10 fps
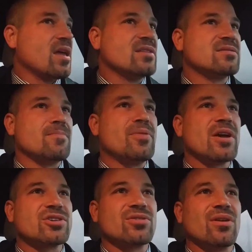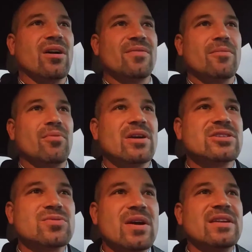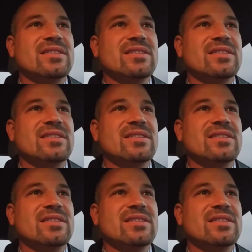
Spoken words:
is the picture of the blood, sweat,